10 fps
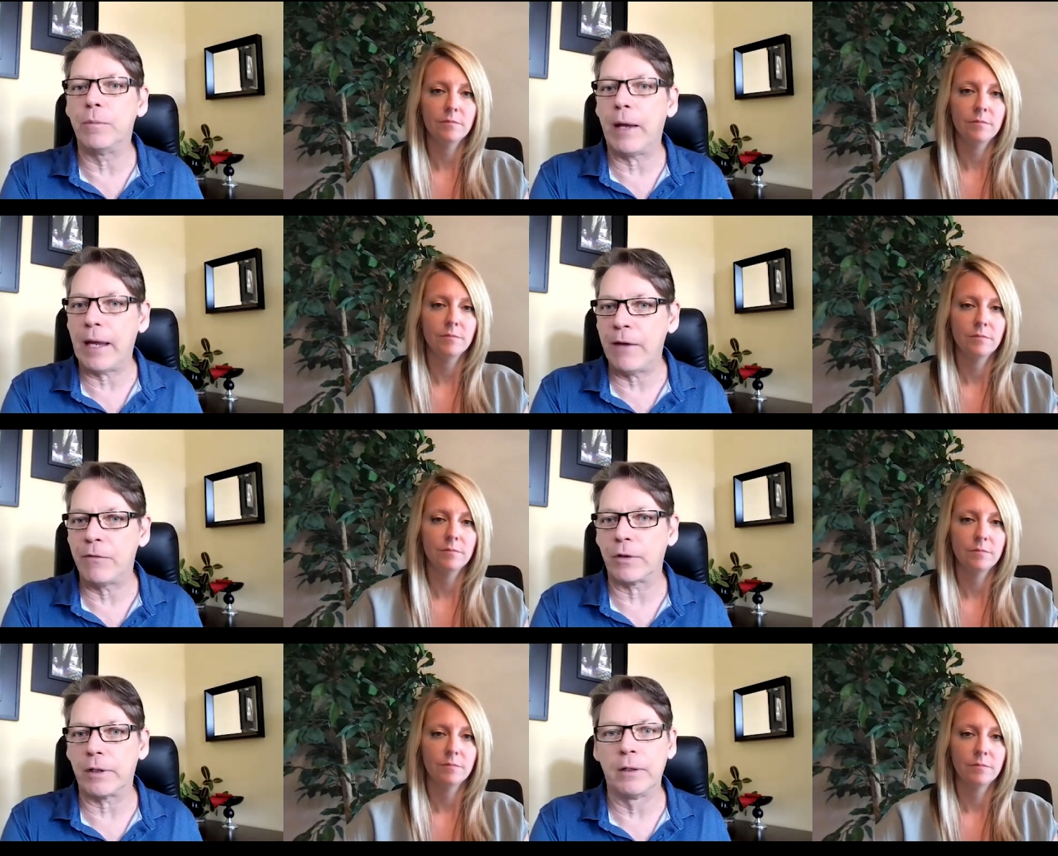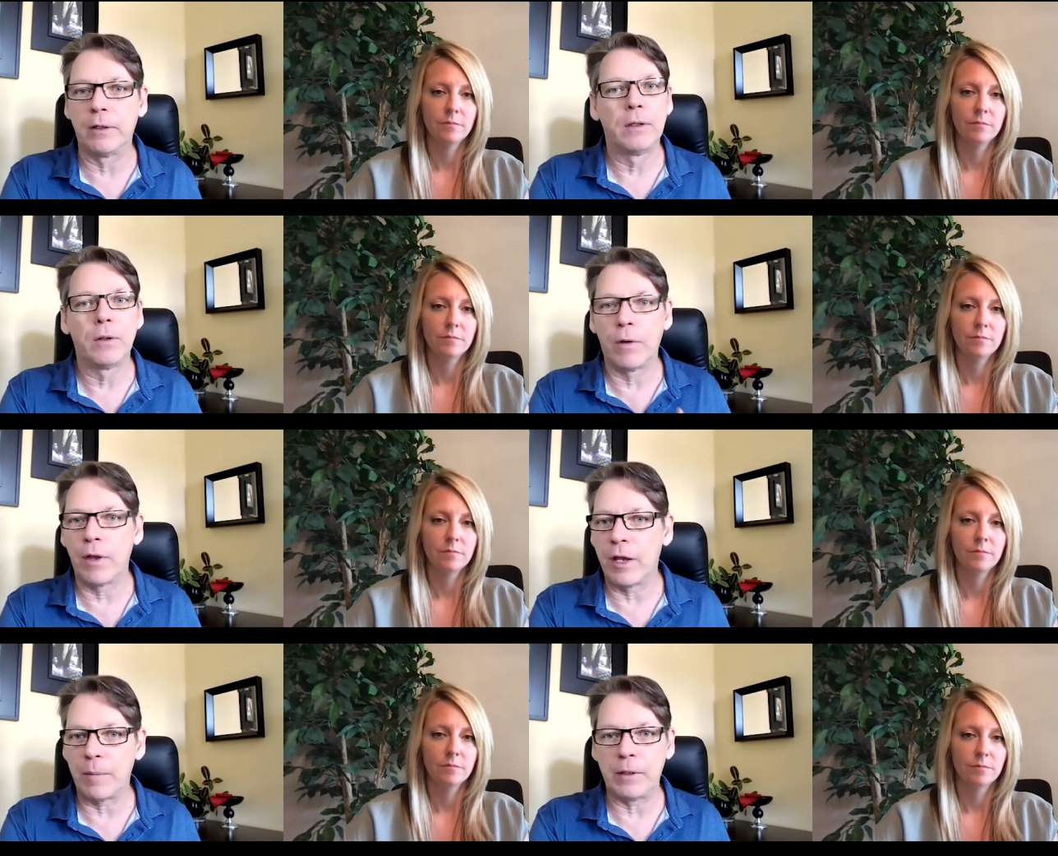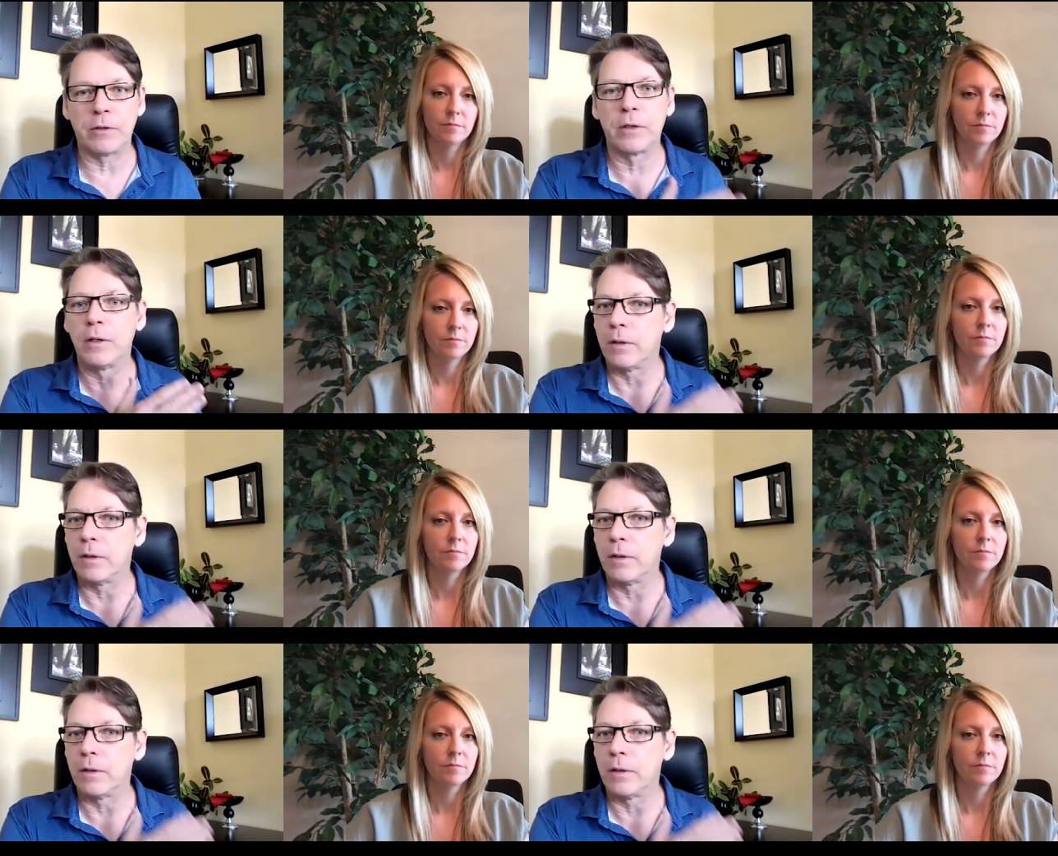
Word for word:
Speaker 1: behaviorally, whether that means,